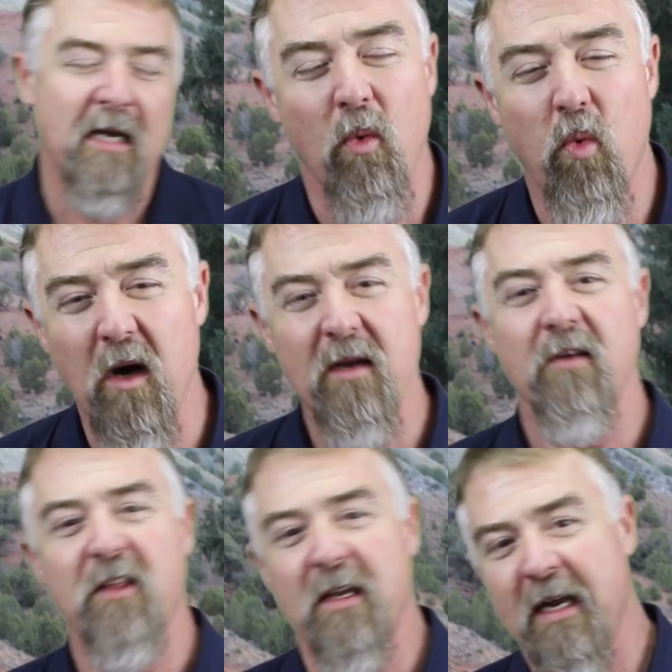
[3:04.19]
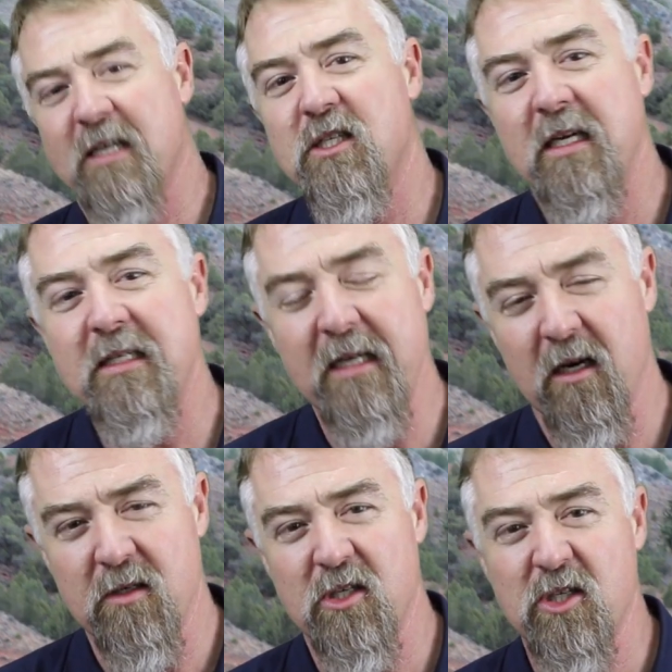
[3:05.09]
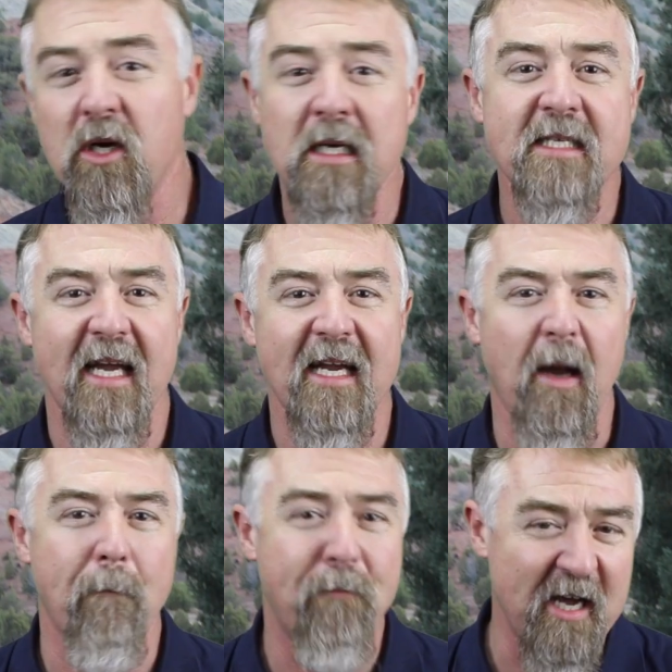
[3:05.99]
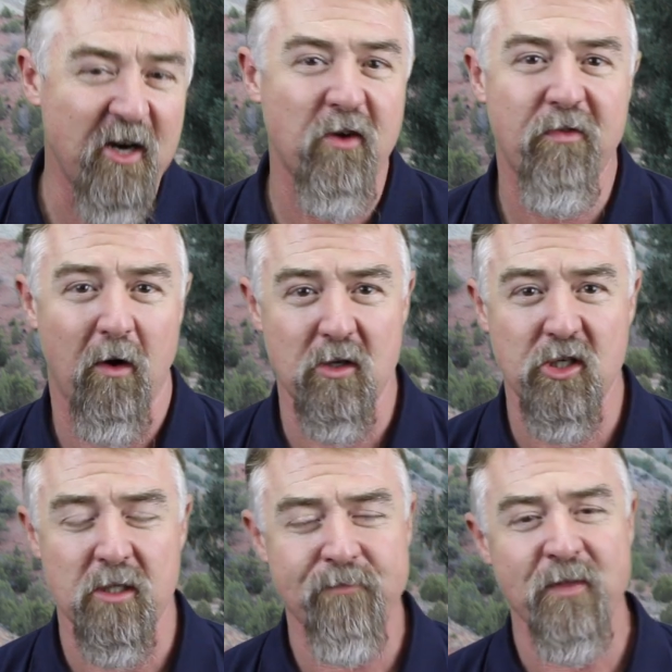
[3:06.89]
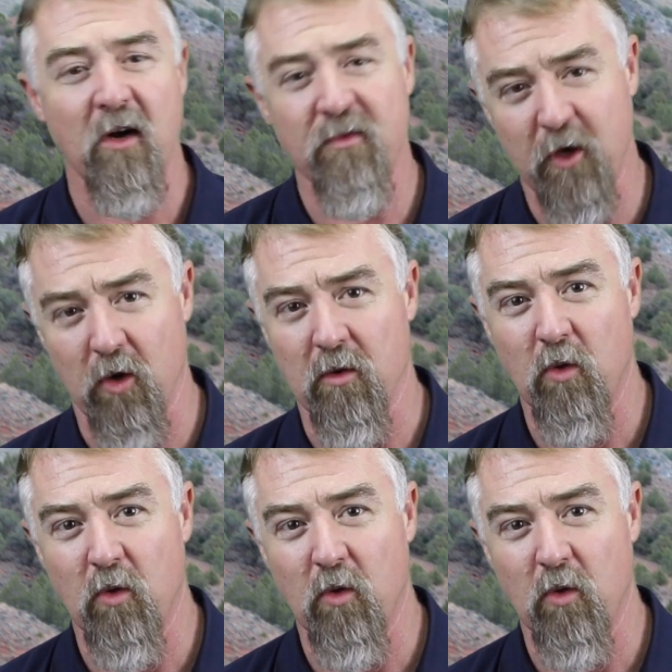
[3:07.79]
What if the next 10 years is going to take a better version of you?